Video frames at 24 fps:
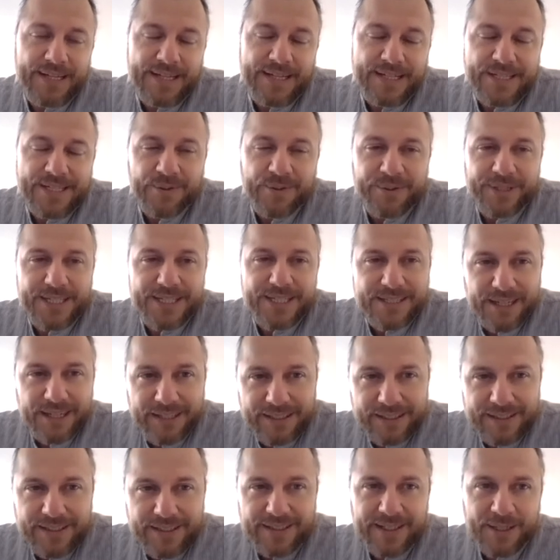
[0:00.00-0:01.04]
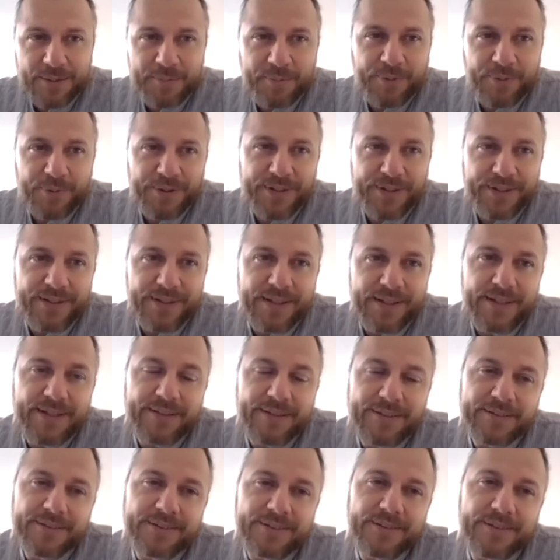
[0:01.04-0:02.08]
So we decided at that point that
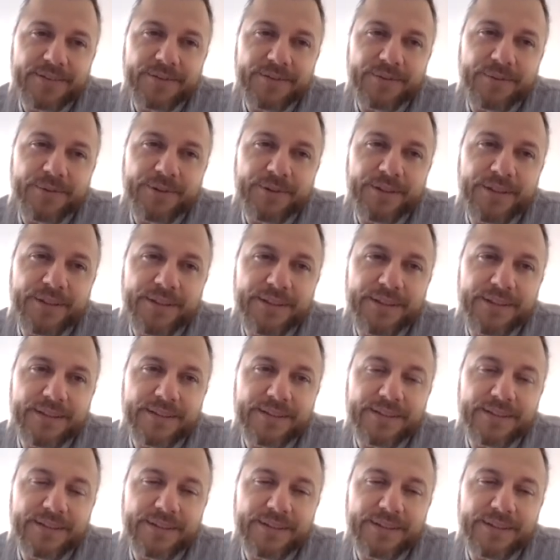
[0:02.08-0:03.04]
we